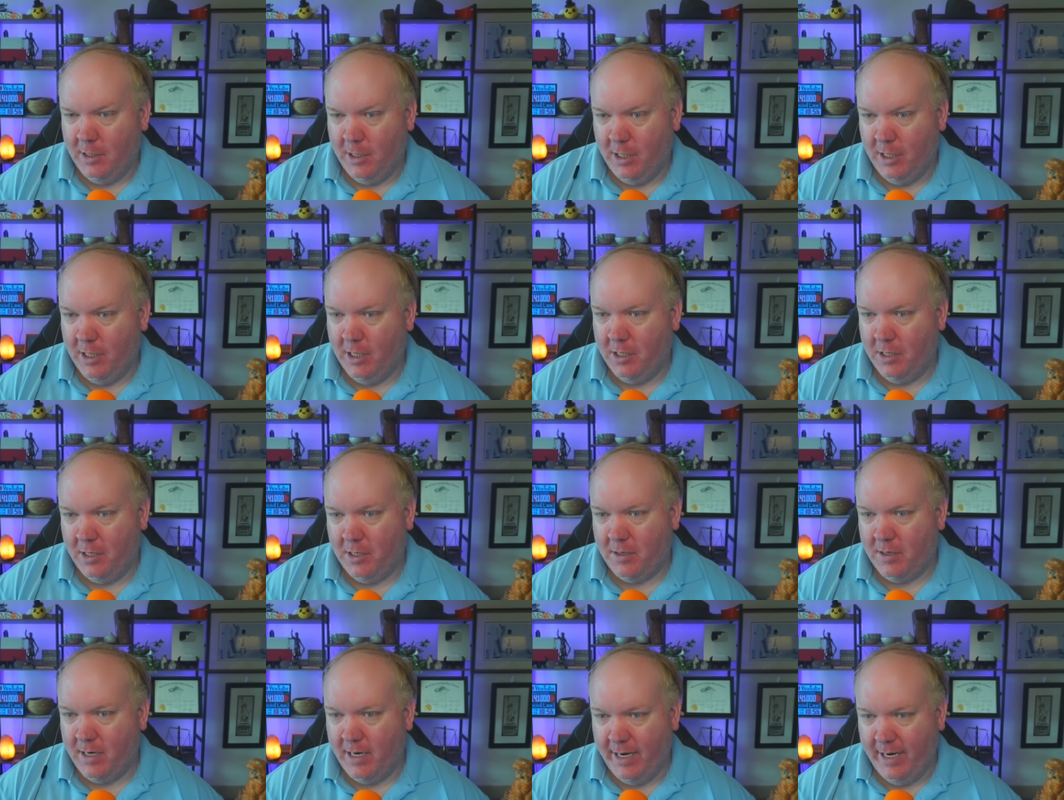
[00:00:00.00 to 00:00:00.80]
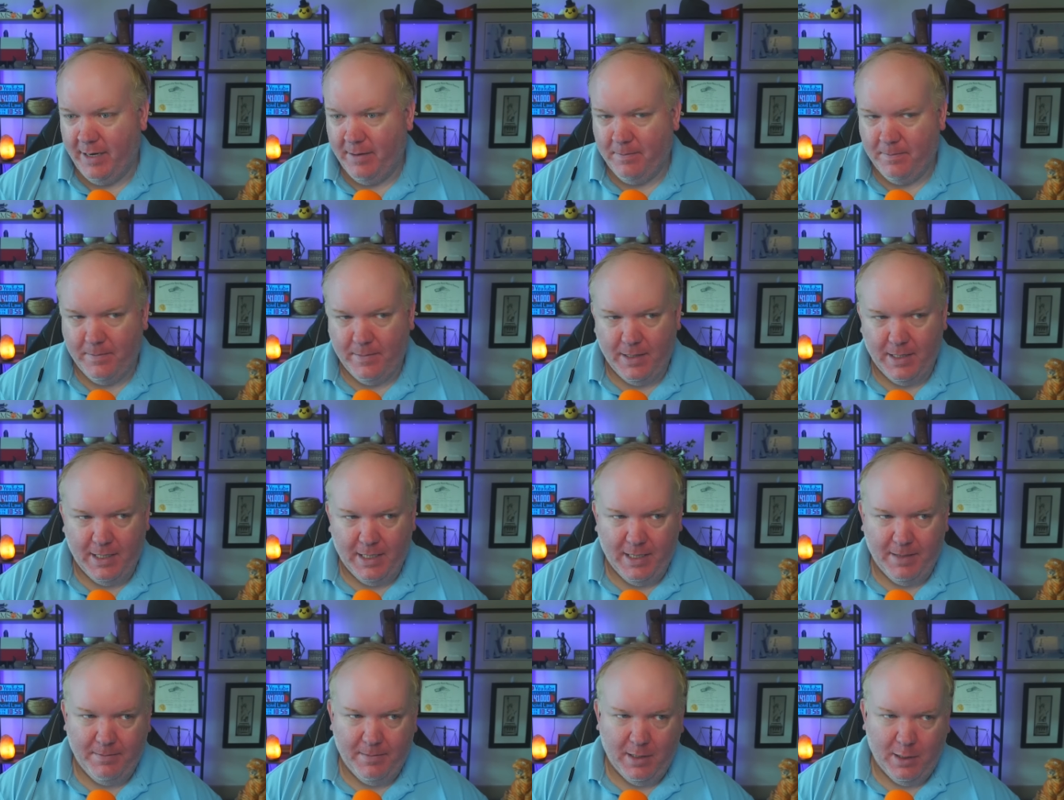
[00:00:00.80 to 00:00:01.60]
Uh, all right.
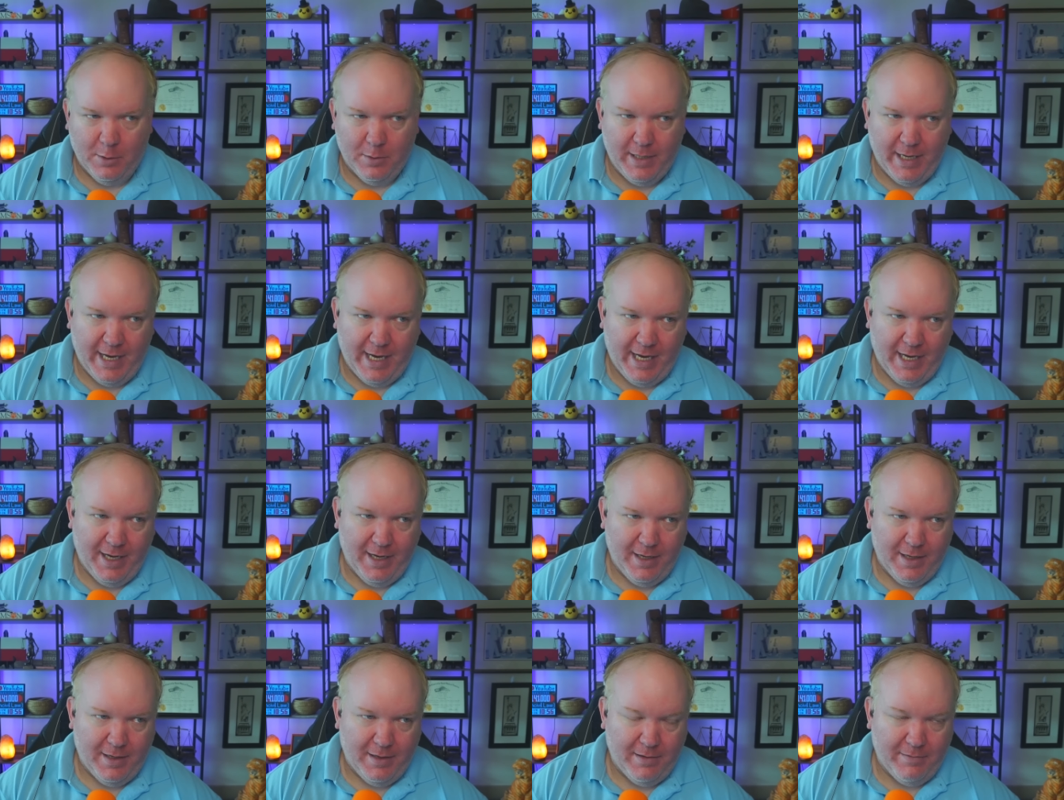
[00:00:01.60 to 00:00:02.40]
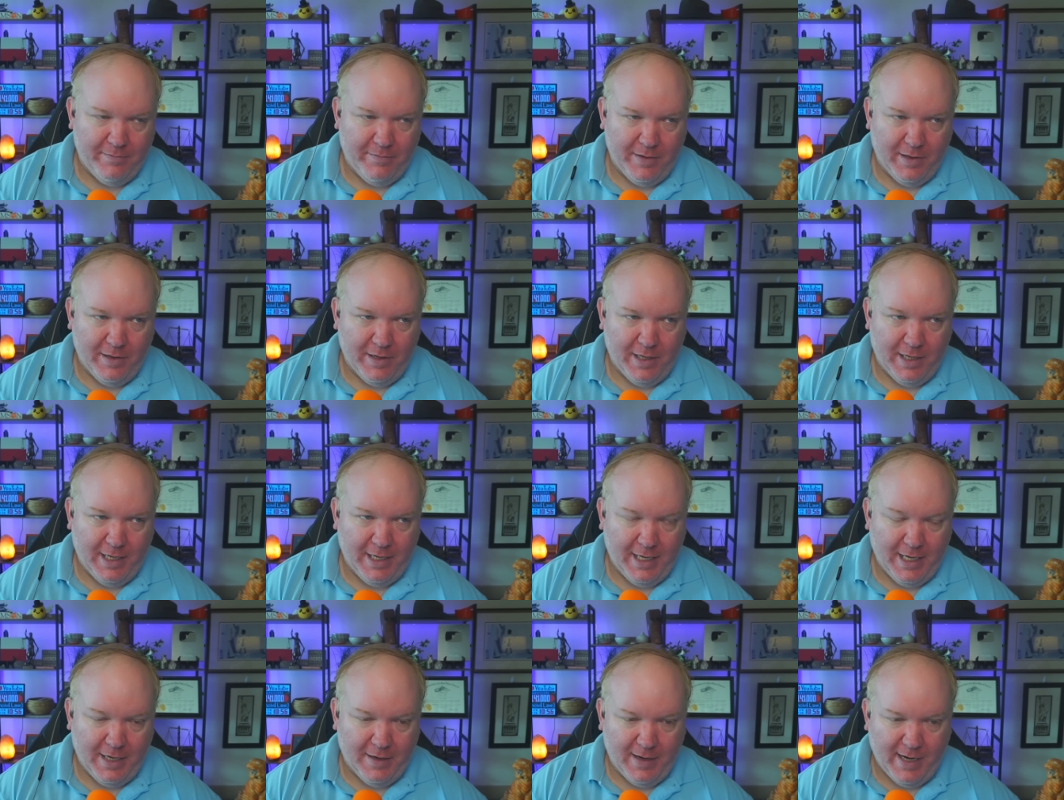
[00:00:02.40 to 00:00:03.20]
Um, okay.
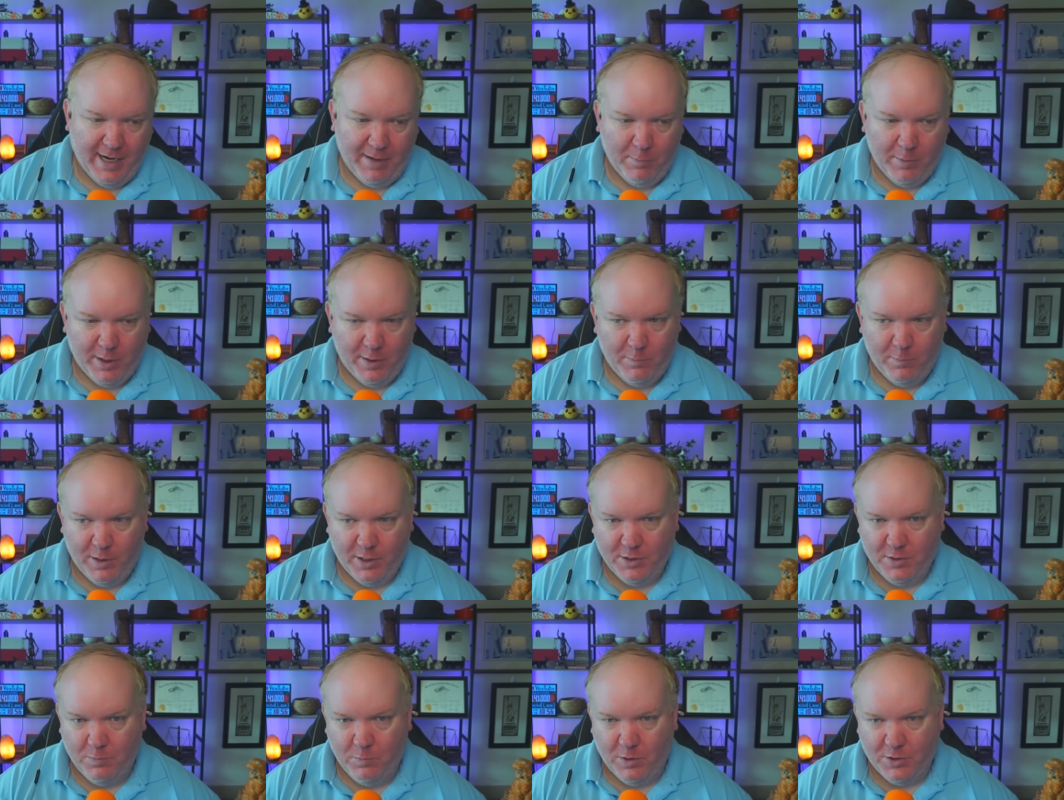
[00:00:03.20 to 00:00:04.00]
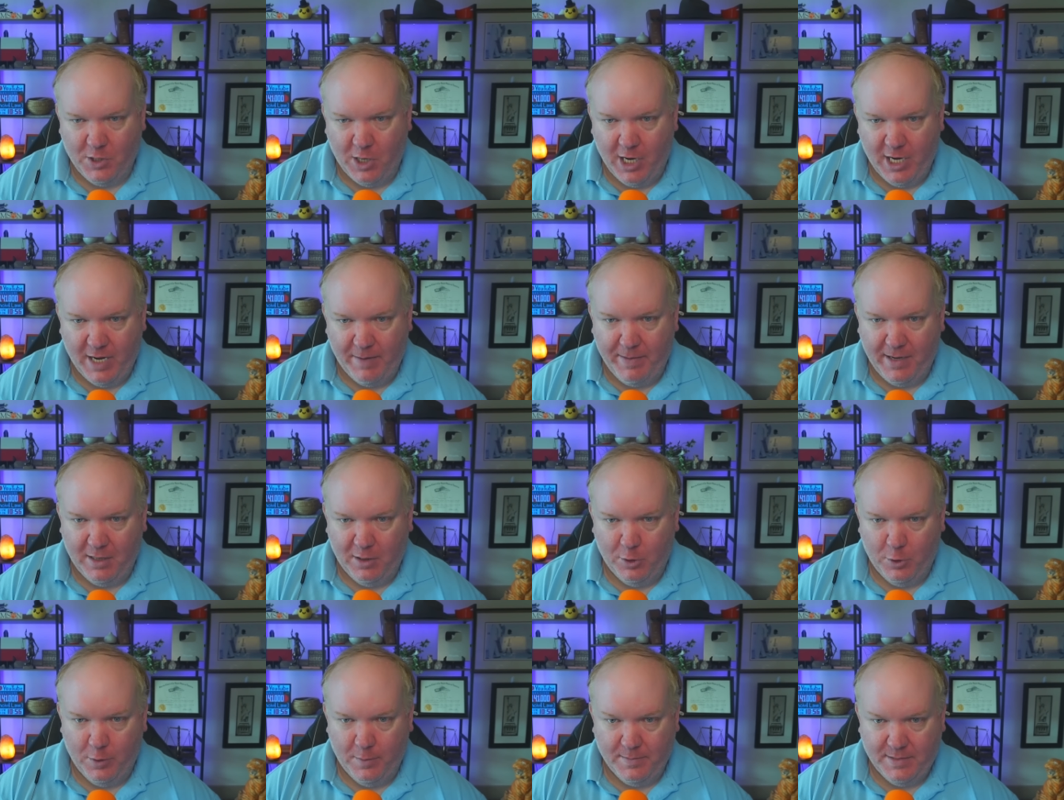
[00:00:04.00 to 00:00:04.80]
Uh, all right. We're we're we're talking about
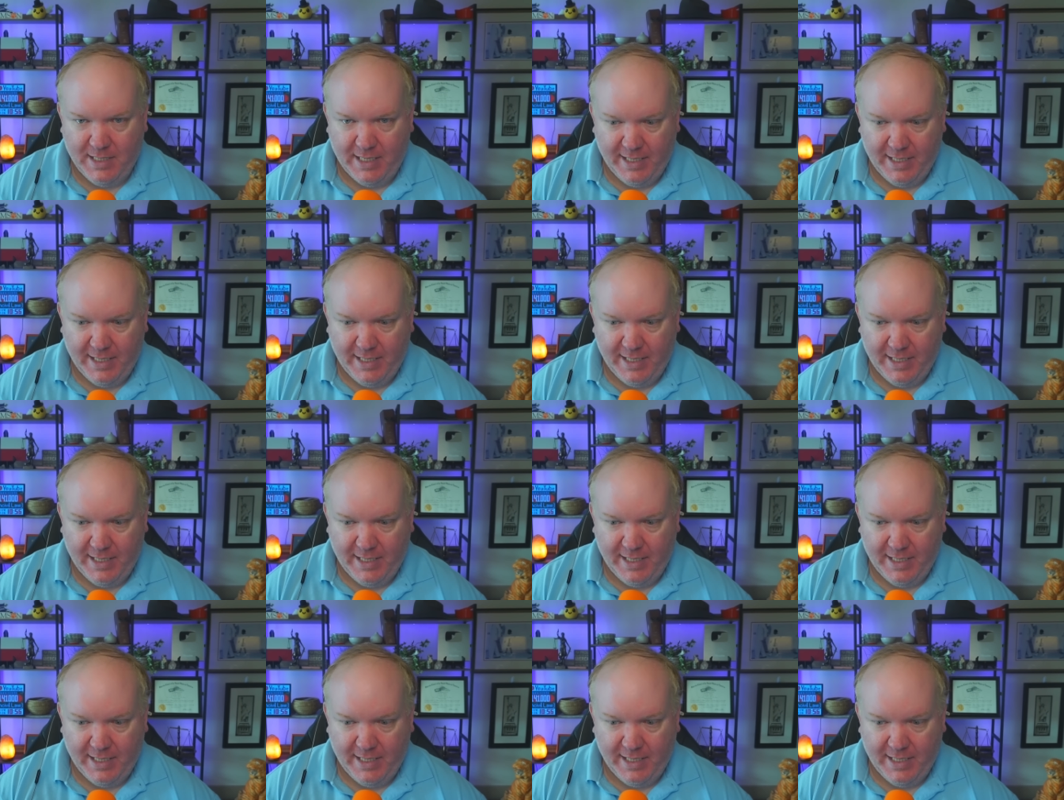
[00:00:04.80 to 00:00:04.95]
looms,